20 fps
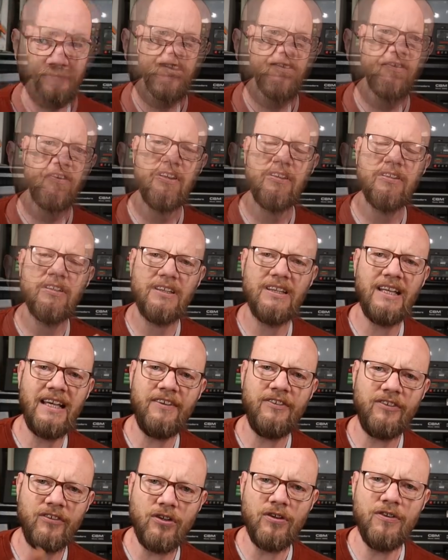So
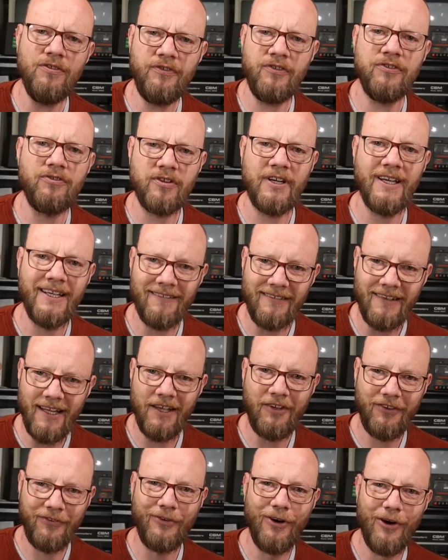let's concentrate
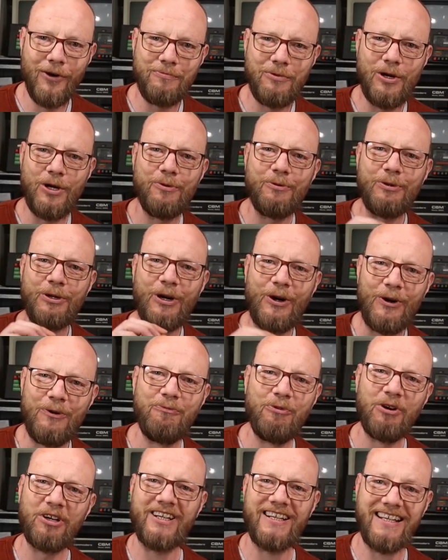less for a moment
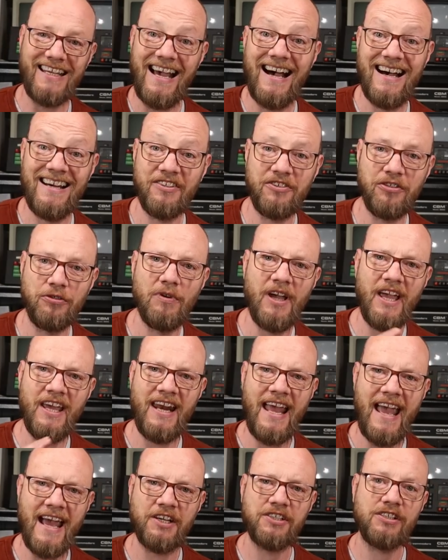on what it can't do
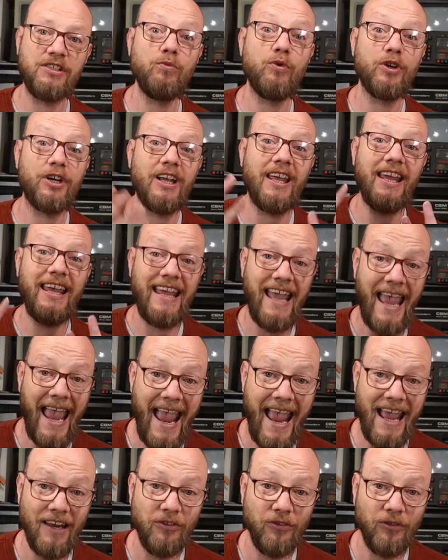and actually what it
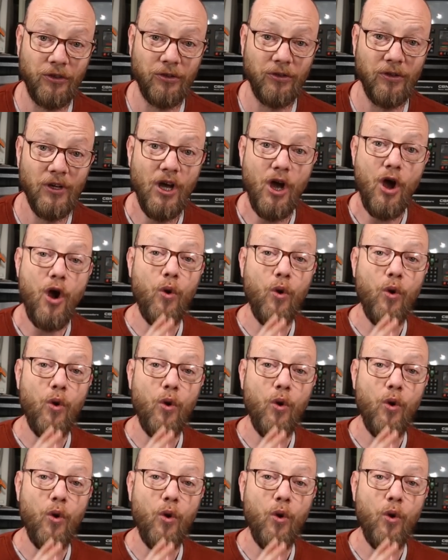can do,